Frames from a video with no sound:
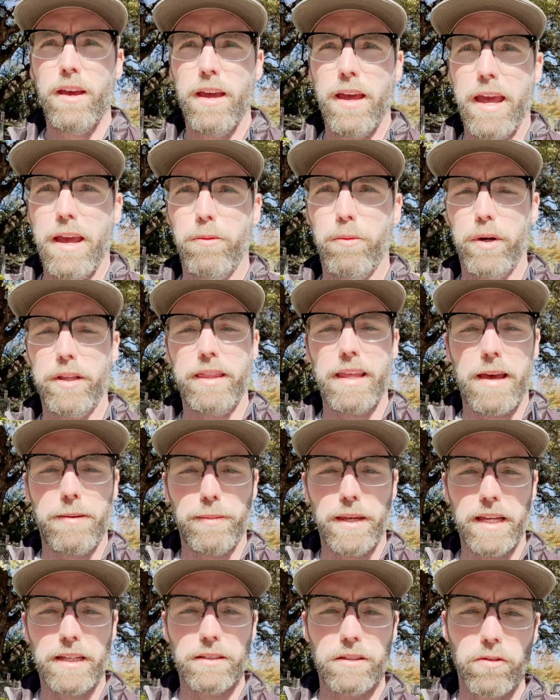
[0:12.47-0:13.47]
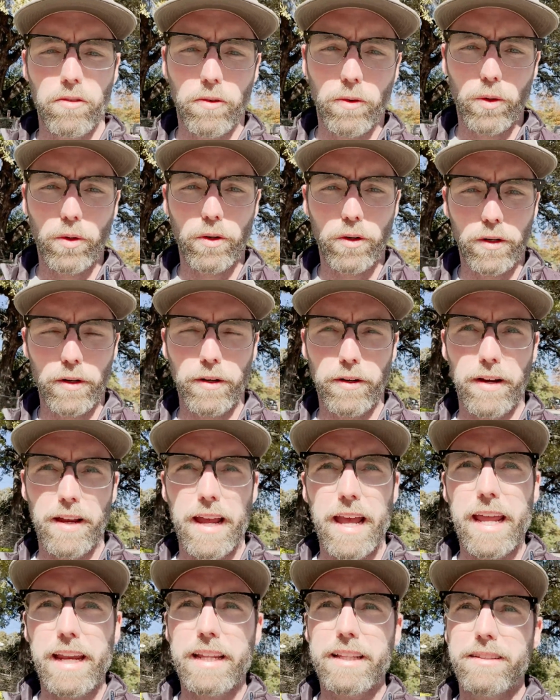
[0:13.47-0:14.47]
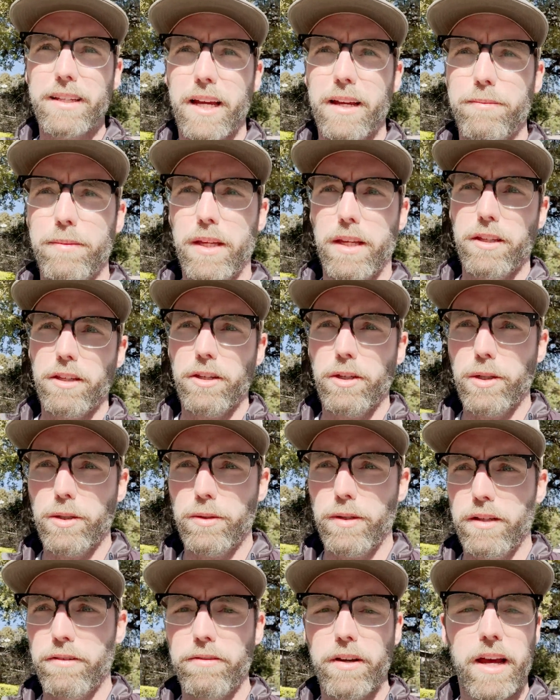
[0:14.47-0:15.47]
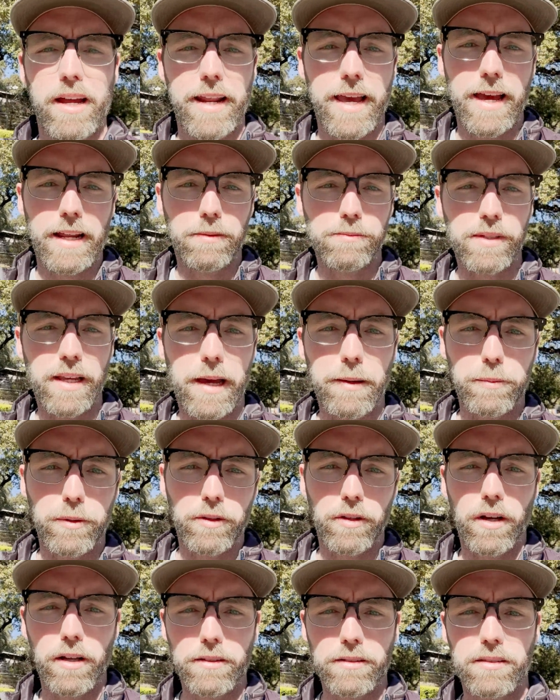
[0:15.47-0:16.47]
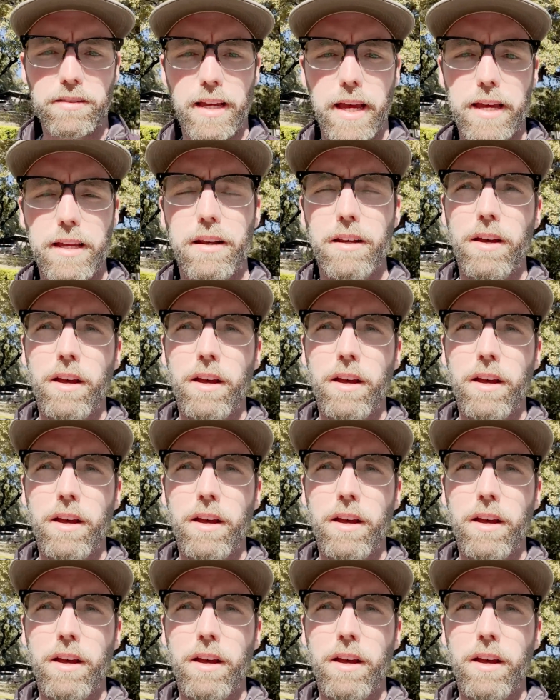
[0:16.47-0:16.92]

and what that means for any time that you invite Adam's Apple on site.